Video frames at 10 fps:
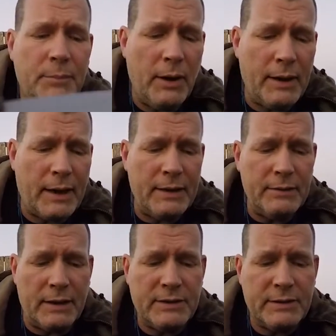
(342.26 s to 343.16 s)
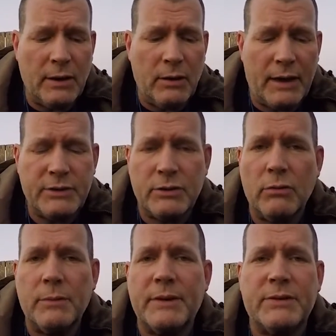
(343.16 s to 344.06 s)
But I
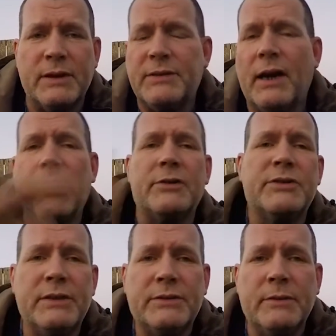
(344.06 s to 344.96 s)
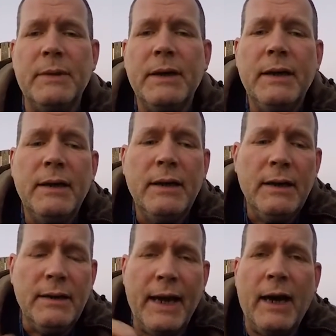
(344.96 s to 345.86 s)
sold them as an entire system.
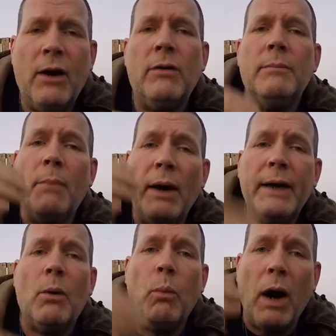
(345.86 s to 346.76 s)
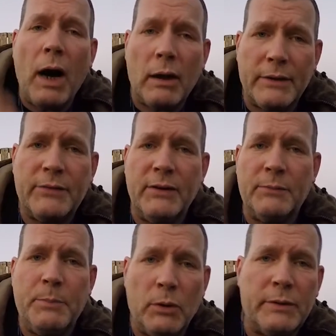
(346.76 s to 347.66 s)
Now Mike Wallace is
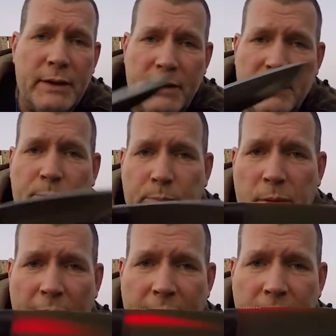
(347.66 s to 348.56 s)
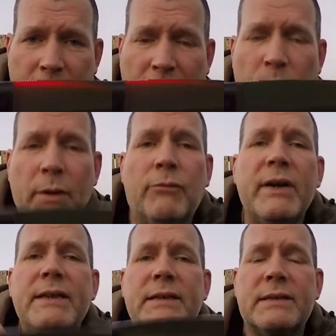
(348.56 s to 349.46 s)
building this blade, and we
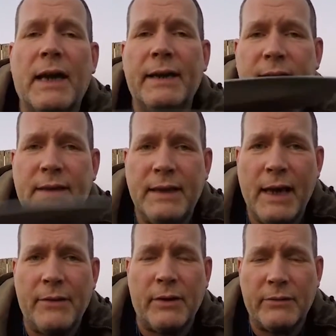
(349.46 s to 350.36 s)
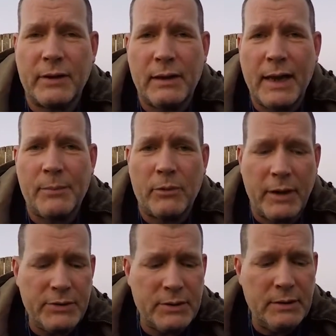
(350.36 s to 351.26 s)
redesigned it together as a
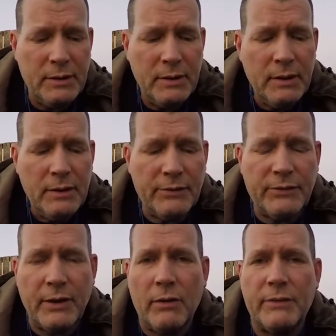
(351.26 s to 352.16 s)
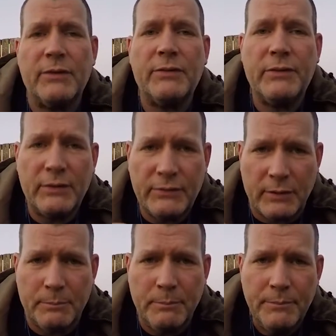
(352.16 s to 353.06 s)
collaboration to sell as a
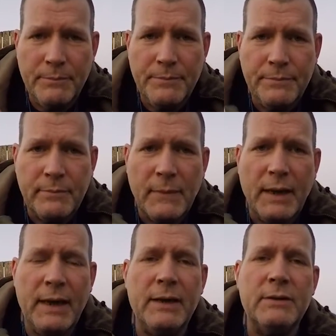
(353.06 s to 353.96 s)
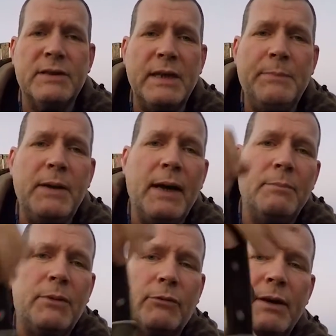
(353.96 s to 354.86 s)
system in
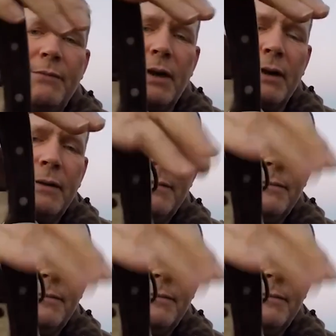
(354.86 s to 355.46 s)
CPM 3V.